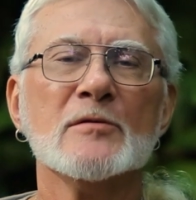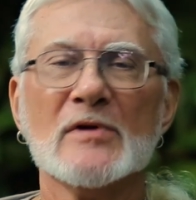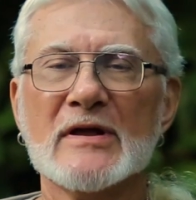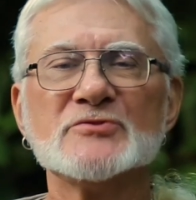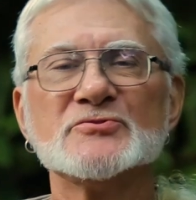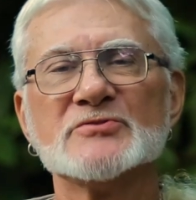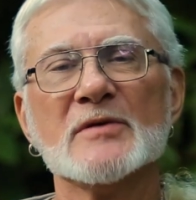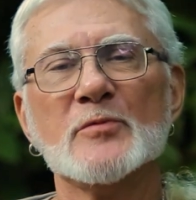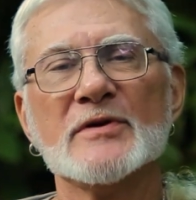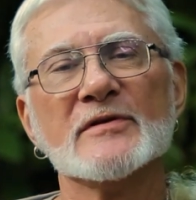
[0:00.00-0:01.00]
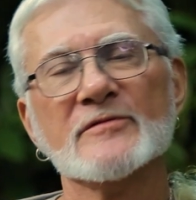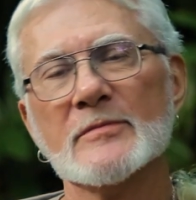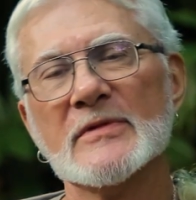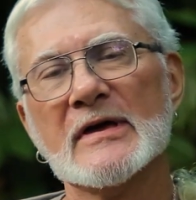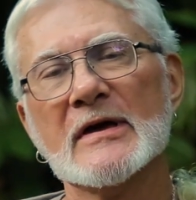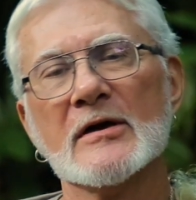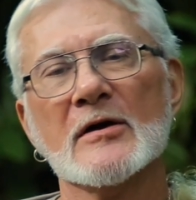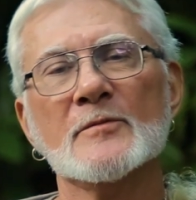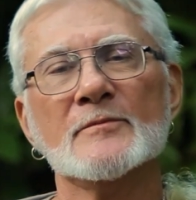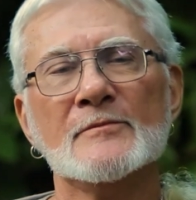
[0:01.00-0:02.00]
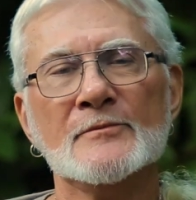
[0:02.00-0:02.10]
relationship with it from the get-go.